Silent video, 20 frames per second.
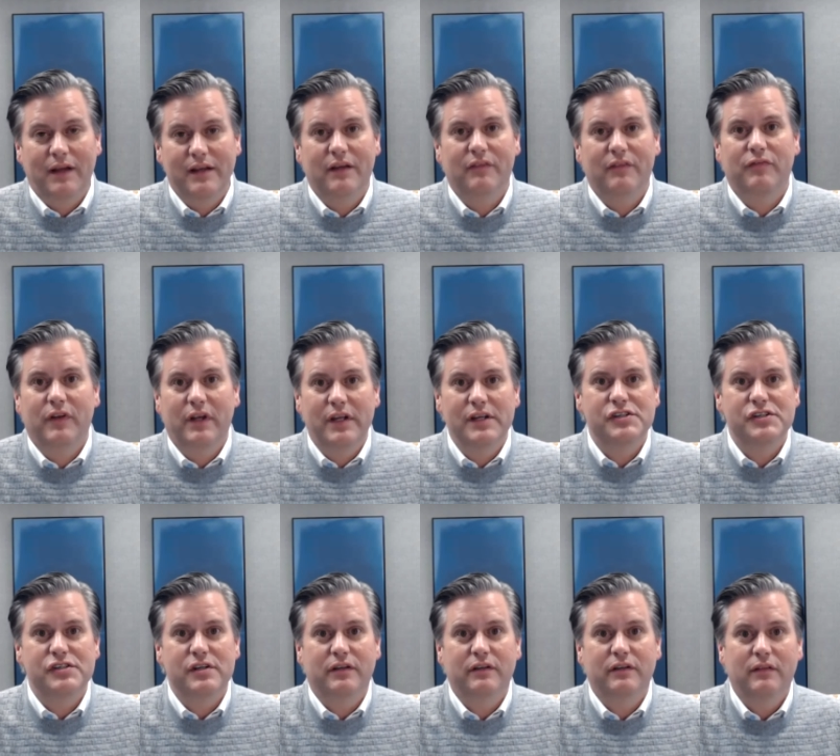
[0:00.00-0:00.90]
by
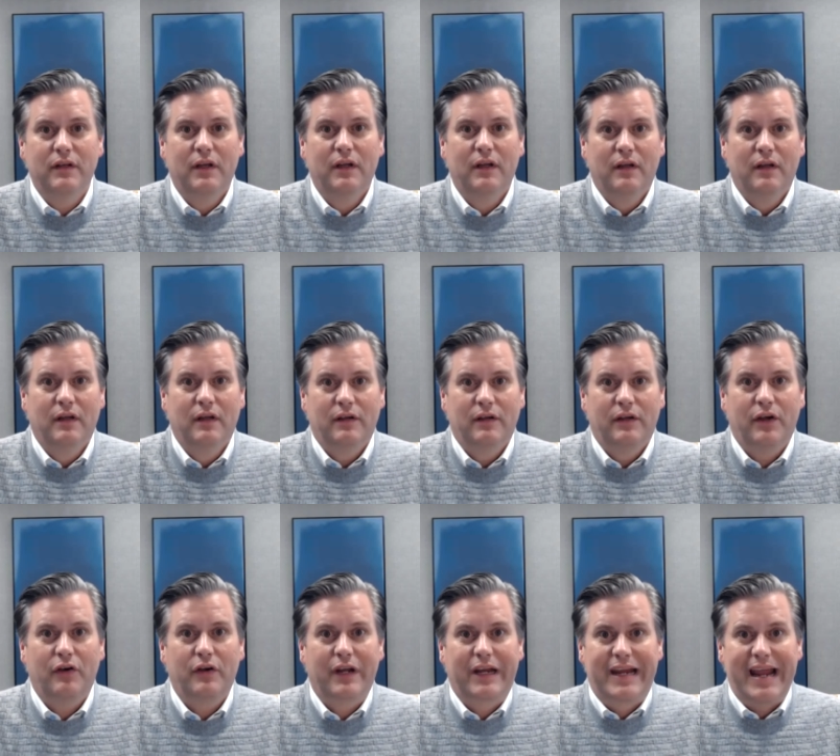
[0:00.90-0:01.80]
definition
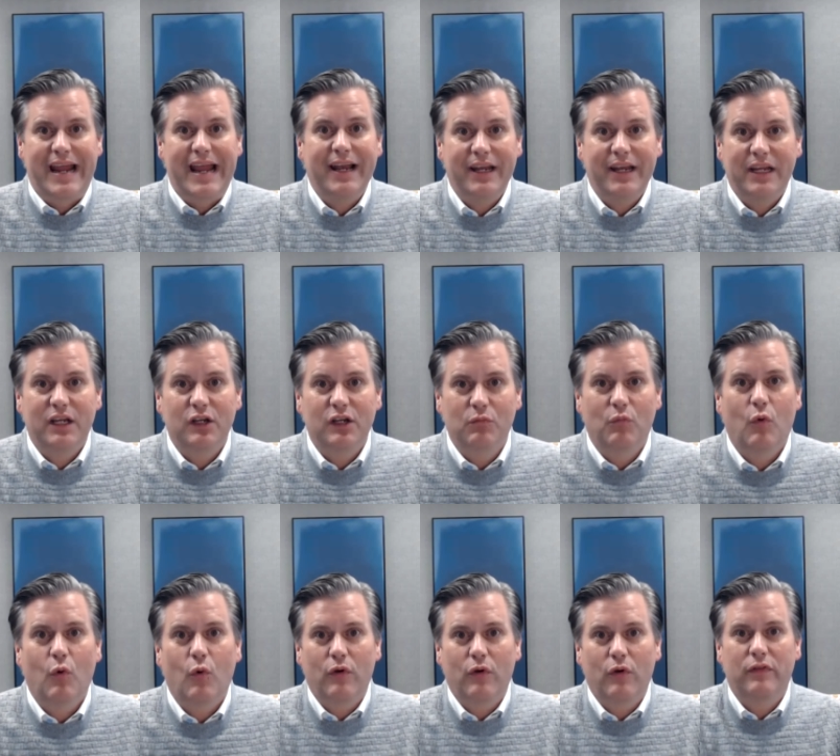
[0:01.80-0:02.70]
you're getting
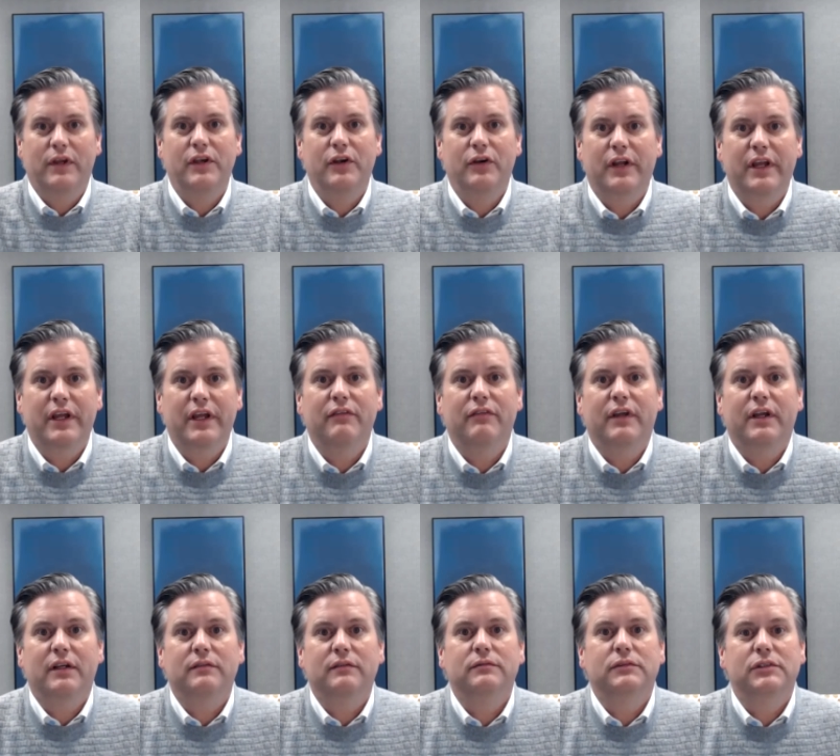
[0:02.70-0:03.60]
more than you're
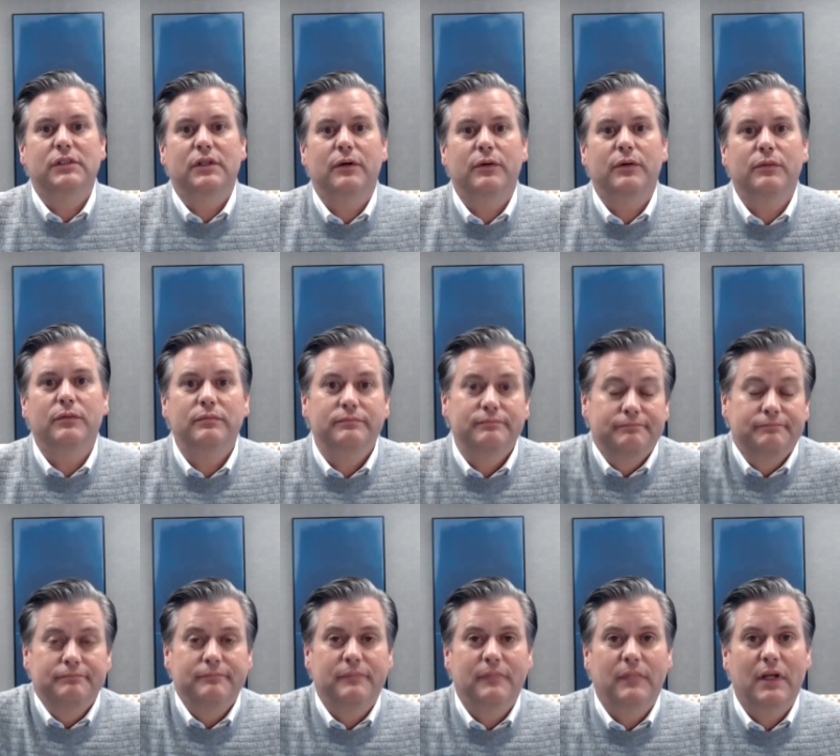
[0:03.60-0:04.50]
giving. So
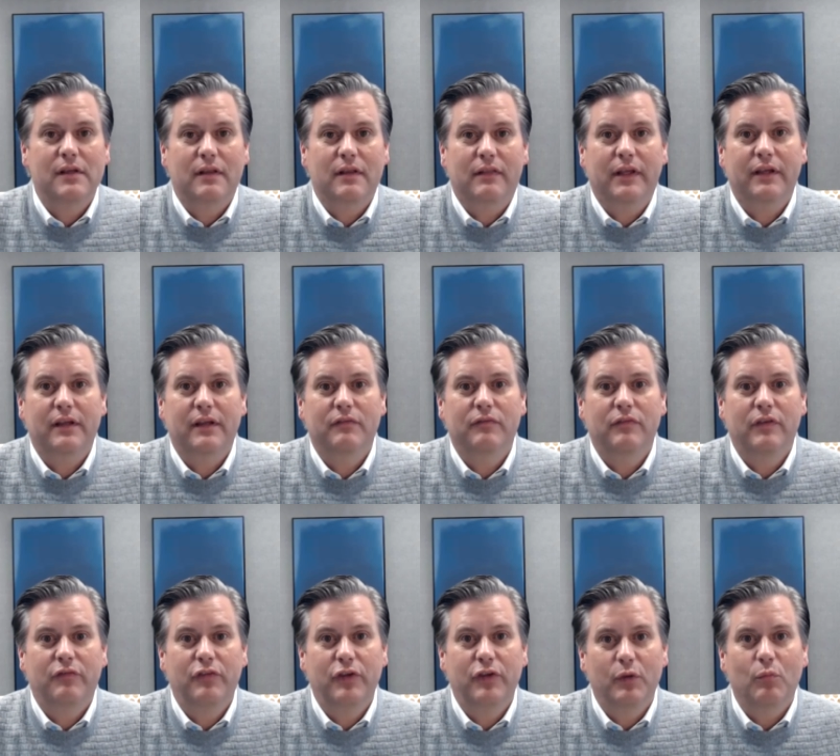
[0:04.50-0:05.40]
I think if
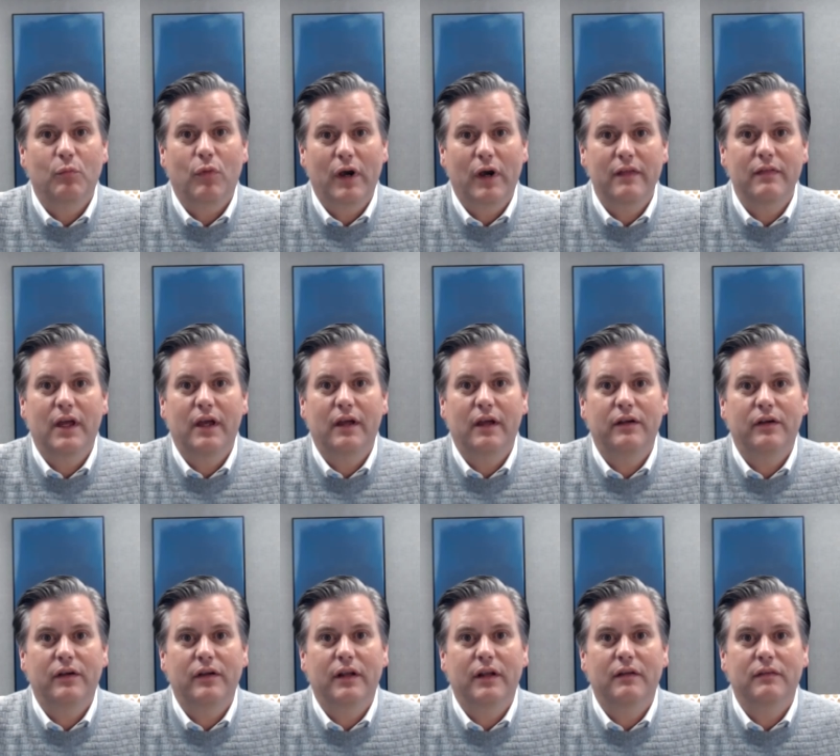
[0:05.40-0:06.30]
you can bring that,
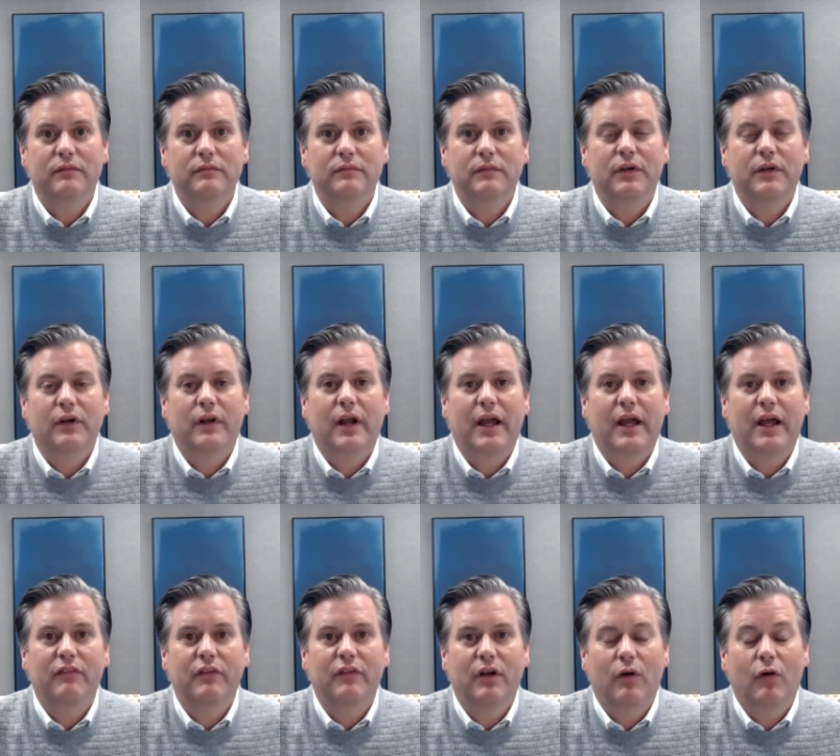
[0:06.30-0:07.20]
you're gonna you're gonna
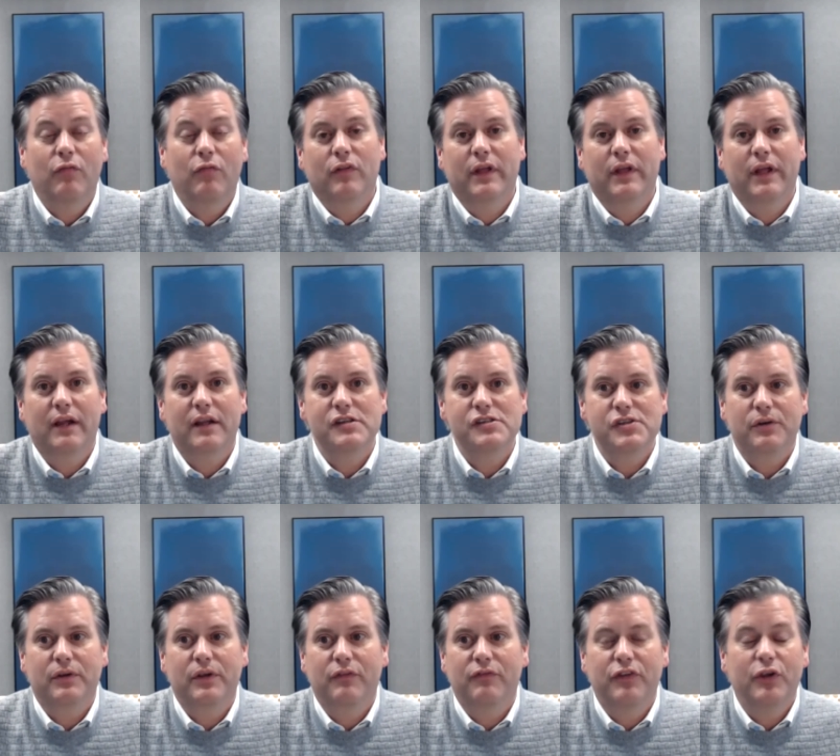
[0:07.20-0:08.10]
have it. And hopefully, I can
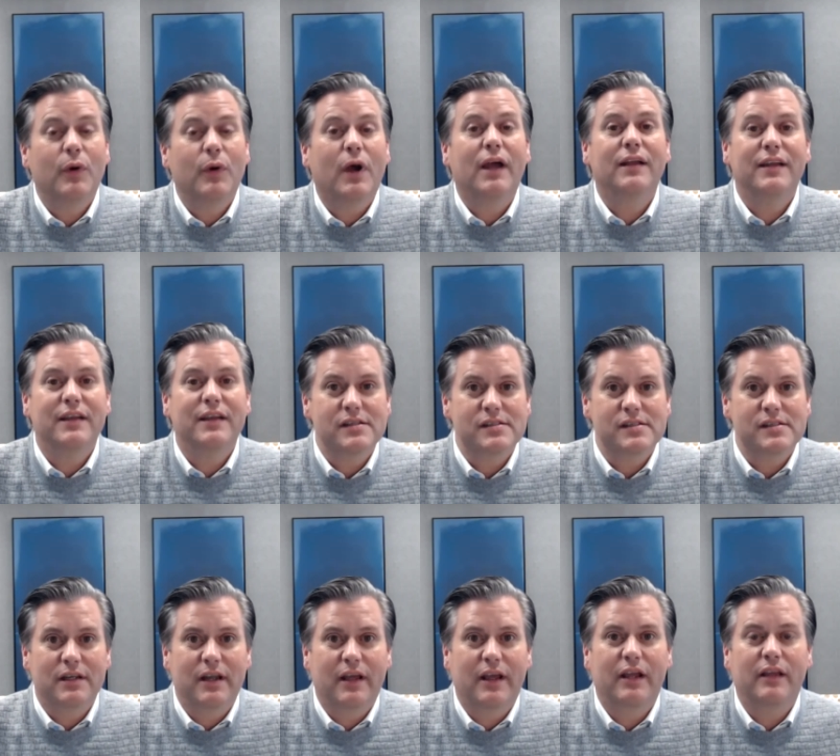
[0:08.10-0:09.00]
show you a few ideas
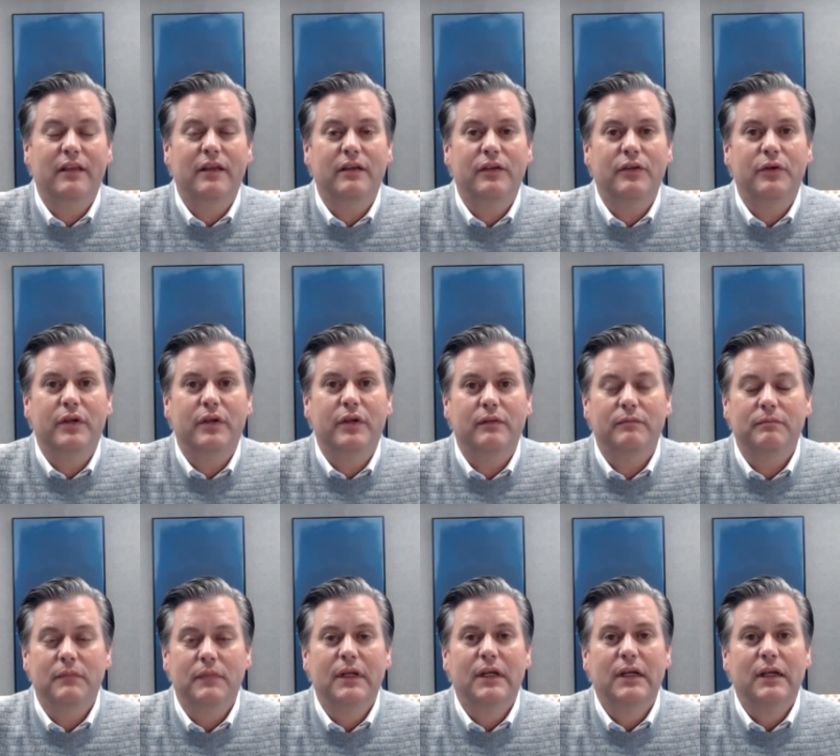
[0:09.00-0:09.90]
today that you
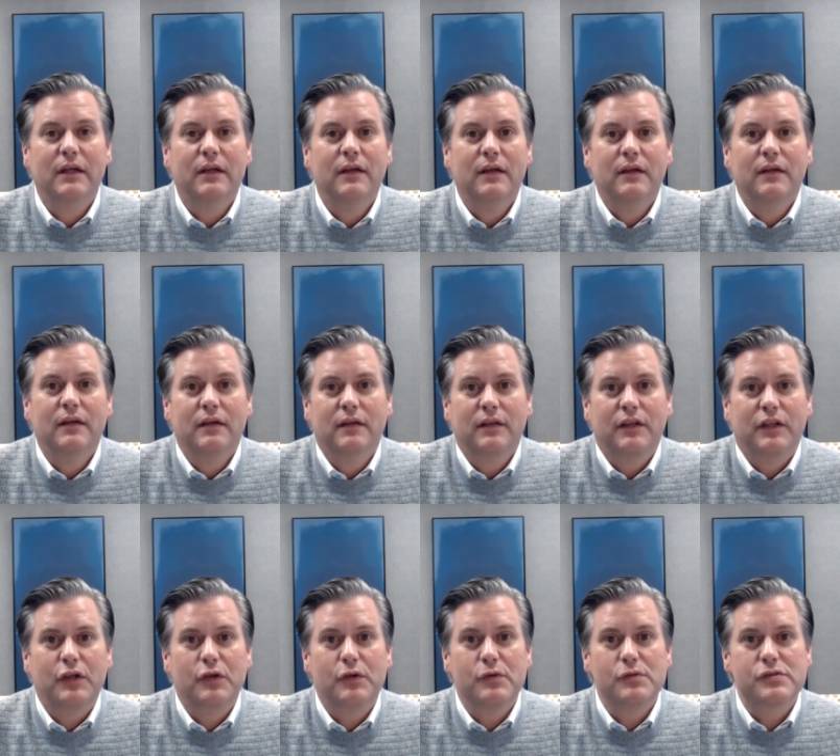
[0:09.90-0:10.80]
can
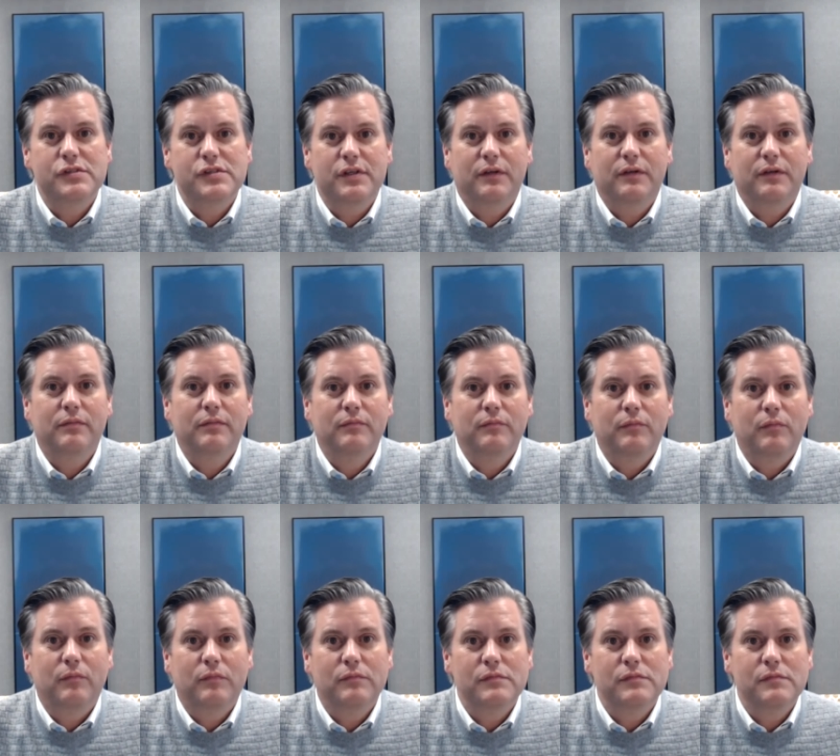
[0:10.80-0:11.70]
use to
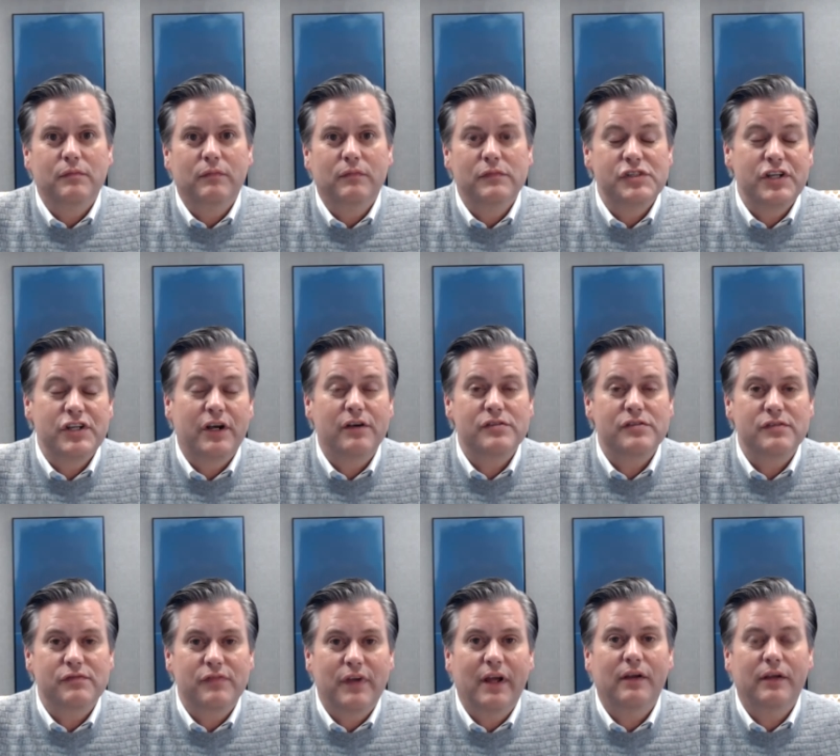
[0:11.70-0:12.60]
share
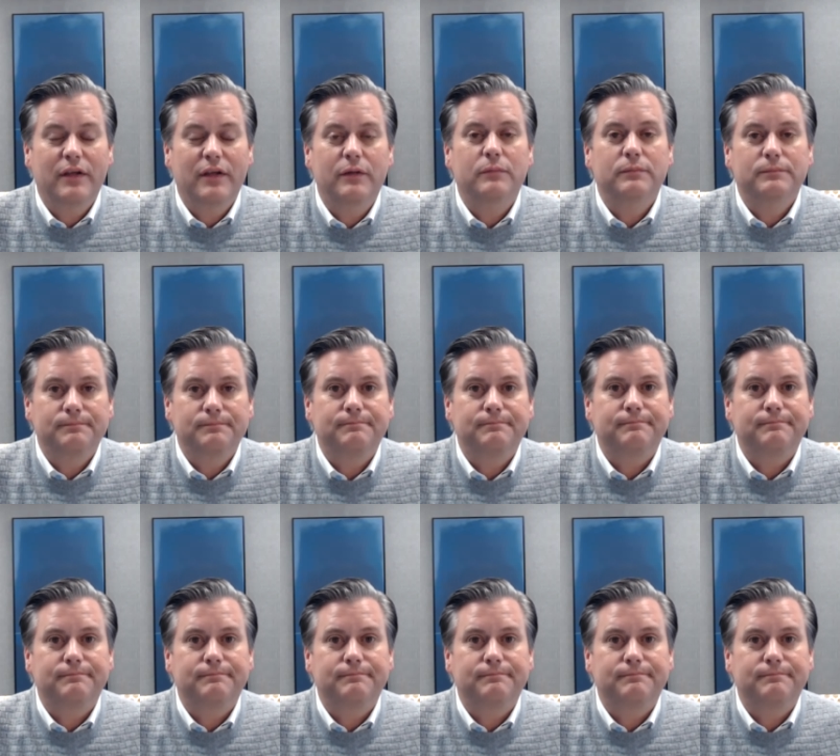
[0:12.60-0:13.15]
some value.